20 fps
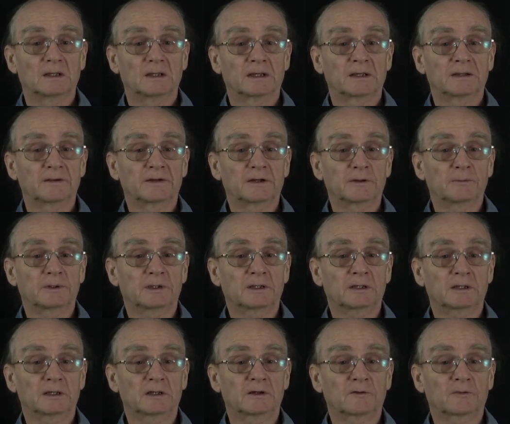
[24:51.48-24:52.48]
And then we
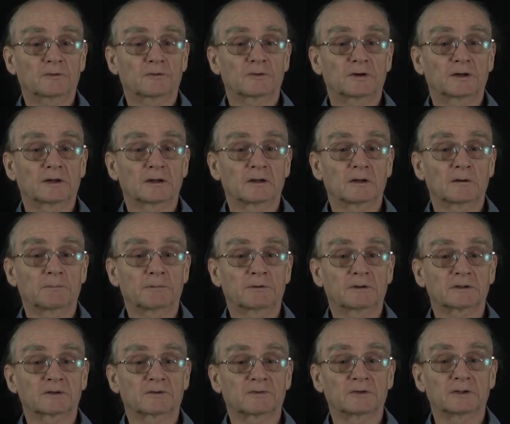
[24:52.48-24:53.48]
have L
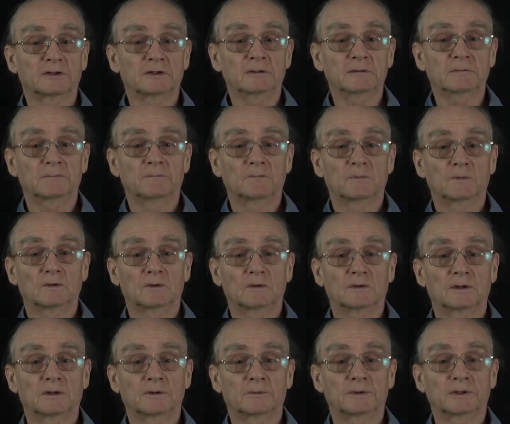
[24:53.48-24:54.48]
plus V,
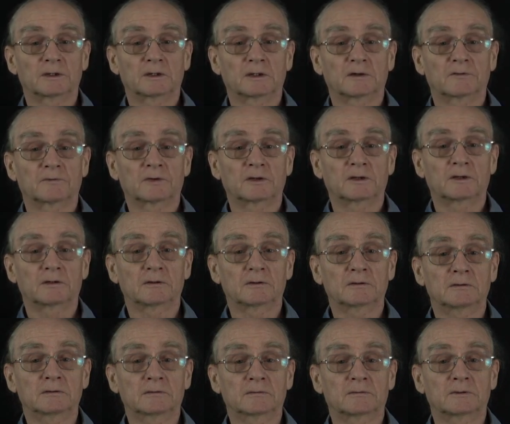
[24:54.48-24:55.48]
and we have
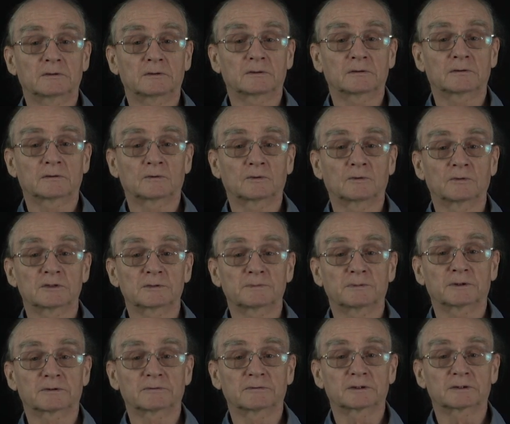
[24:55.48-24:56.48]
here the covariance
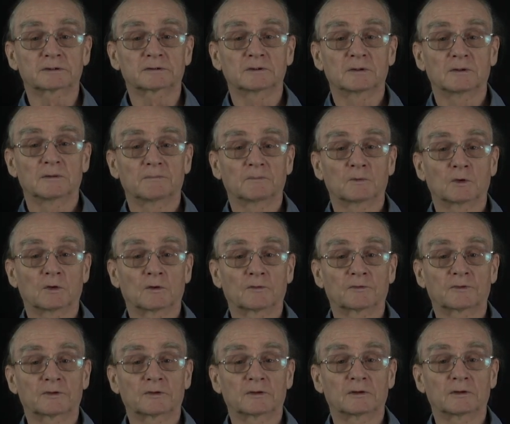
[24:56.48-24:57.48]
matrix
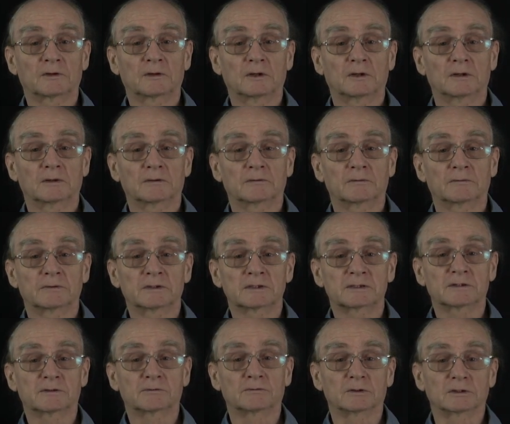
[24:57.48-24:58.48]
of the
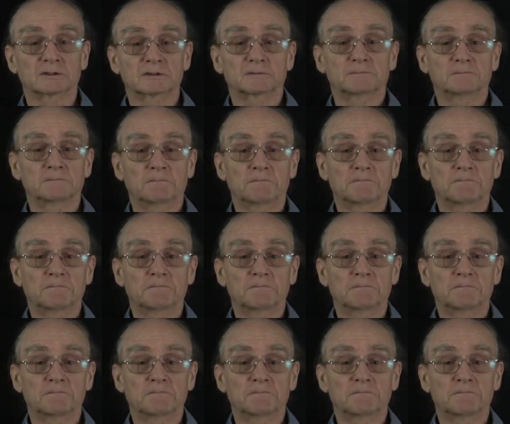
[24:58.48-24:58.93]
residuals.